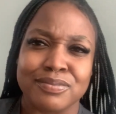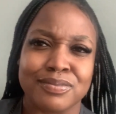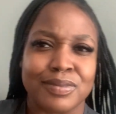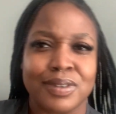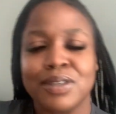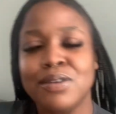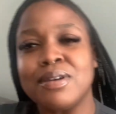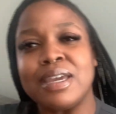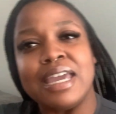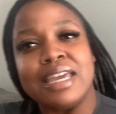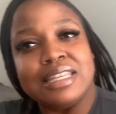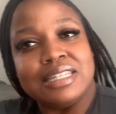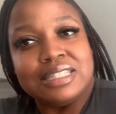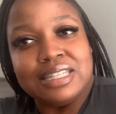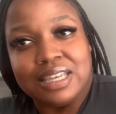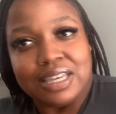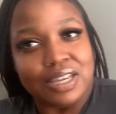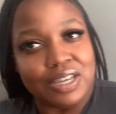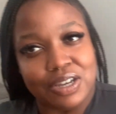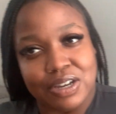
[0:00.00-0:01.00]
you can't
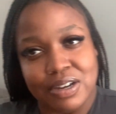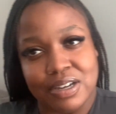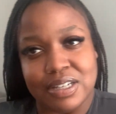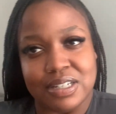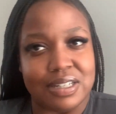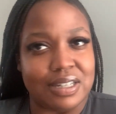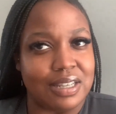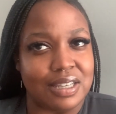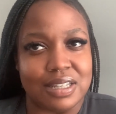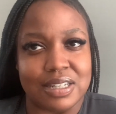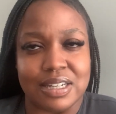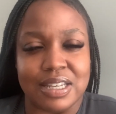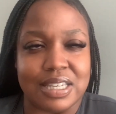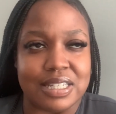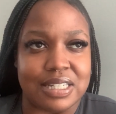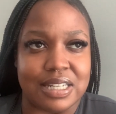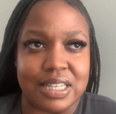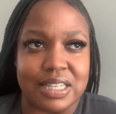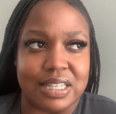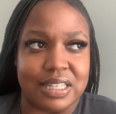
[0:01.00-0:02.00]
sit here
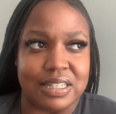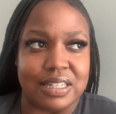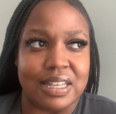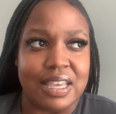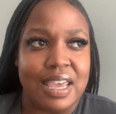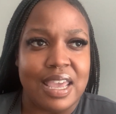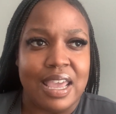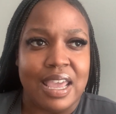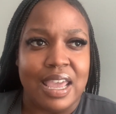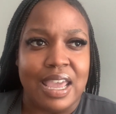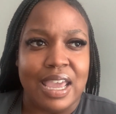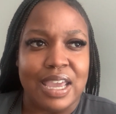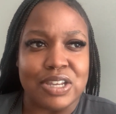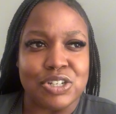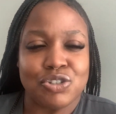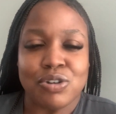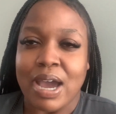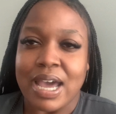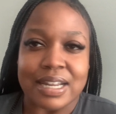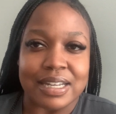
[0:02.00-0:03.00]
and
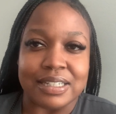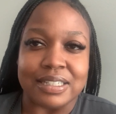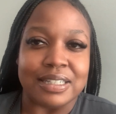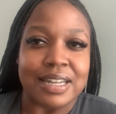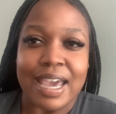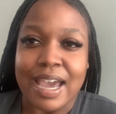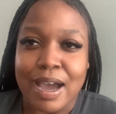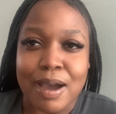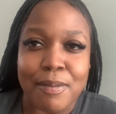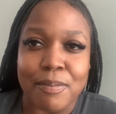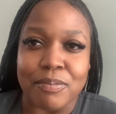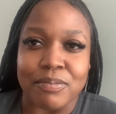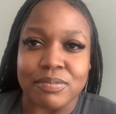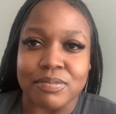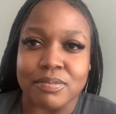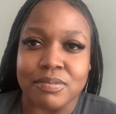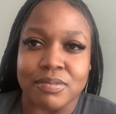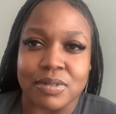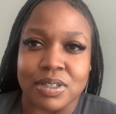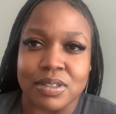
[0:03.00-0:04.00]
try to
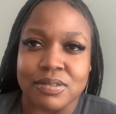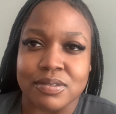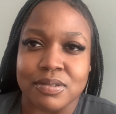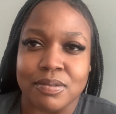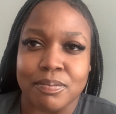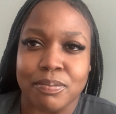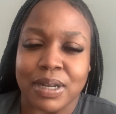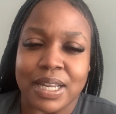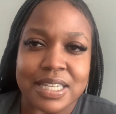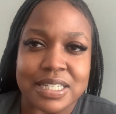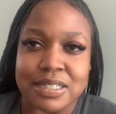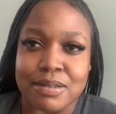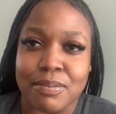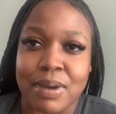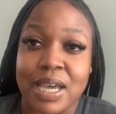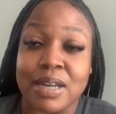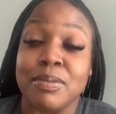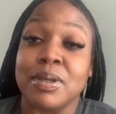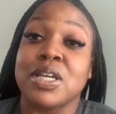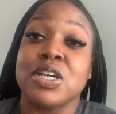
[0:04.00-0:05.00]
downplay
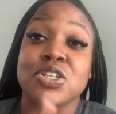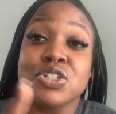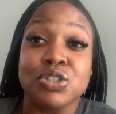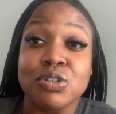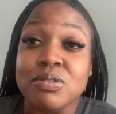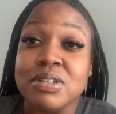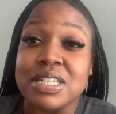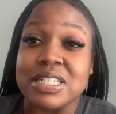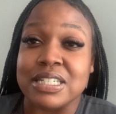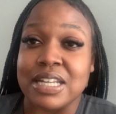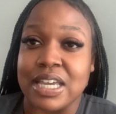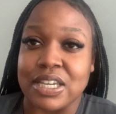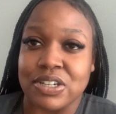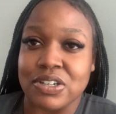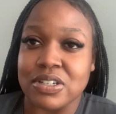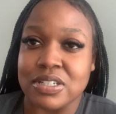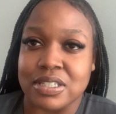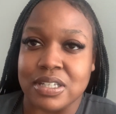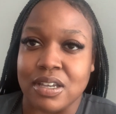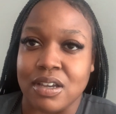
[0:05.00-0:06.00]
somebody because you dislike
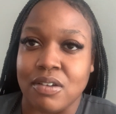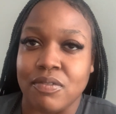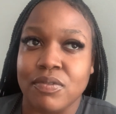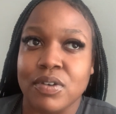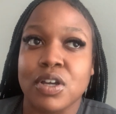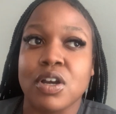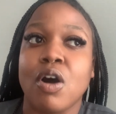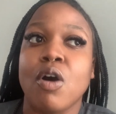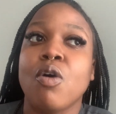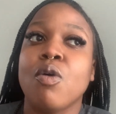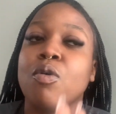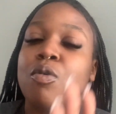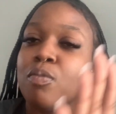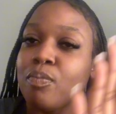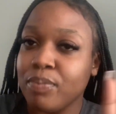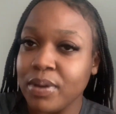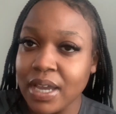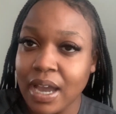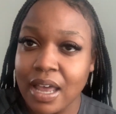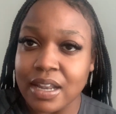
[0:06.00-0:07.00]
yourself. Go
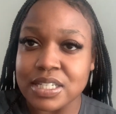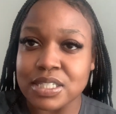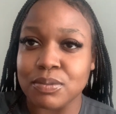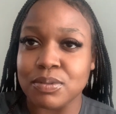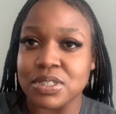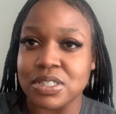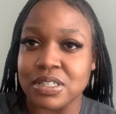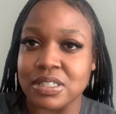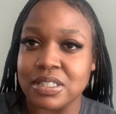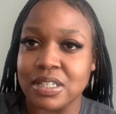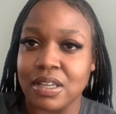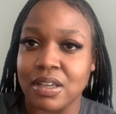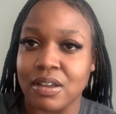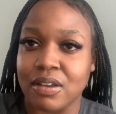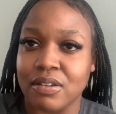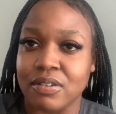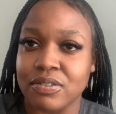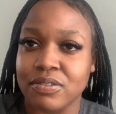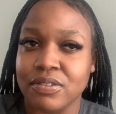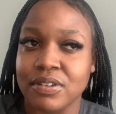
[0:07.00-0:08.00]
be honest with
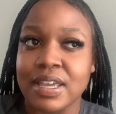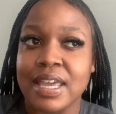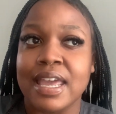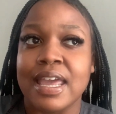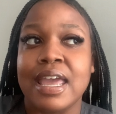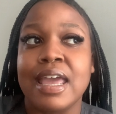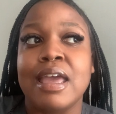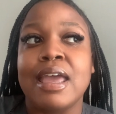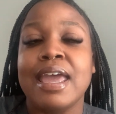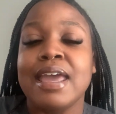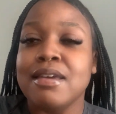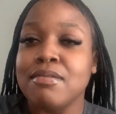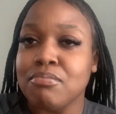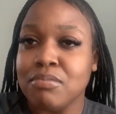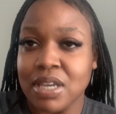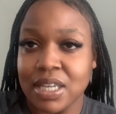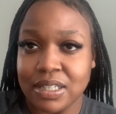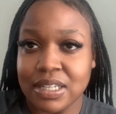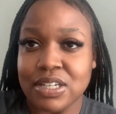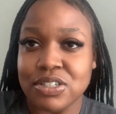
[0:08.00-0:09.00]
yourself,
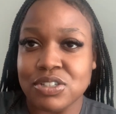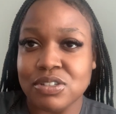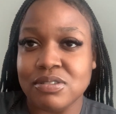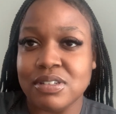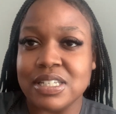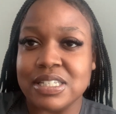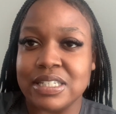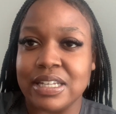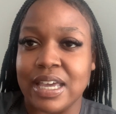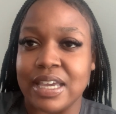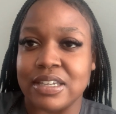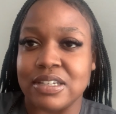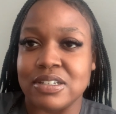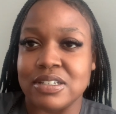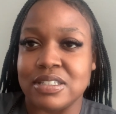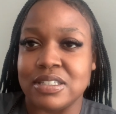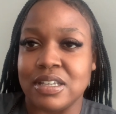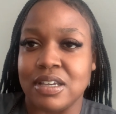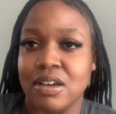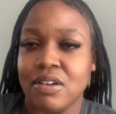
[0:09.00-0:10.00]
admit that you dislike
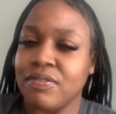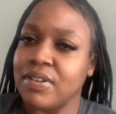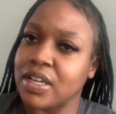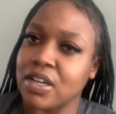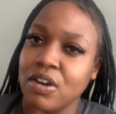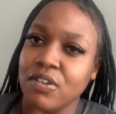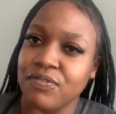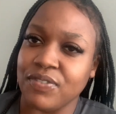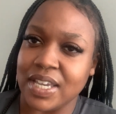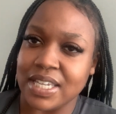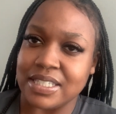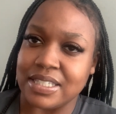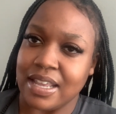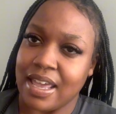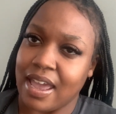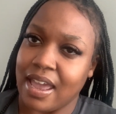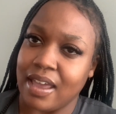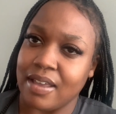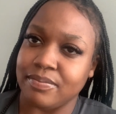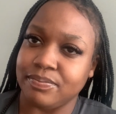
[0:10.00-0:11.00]
yourself, and go fix
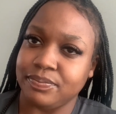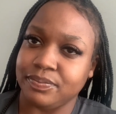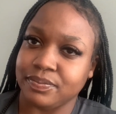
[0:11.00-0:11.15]
that.